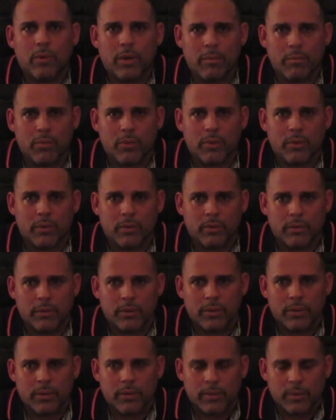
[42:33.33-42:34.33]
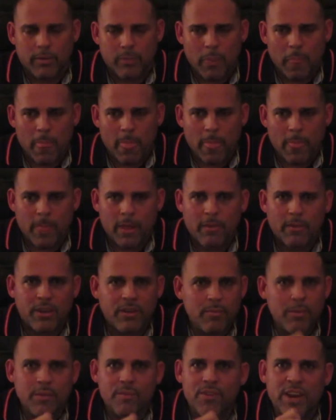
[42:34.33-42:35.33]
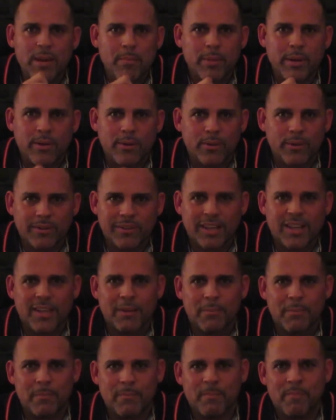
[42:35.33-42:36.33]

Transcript: White boy. That he be vaping all the time.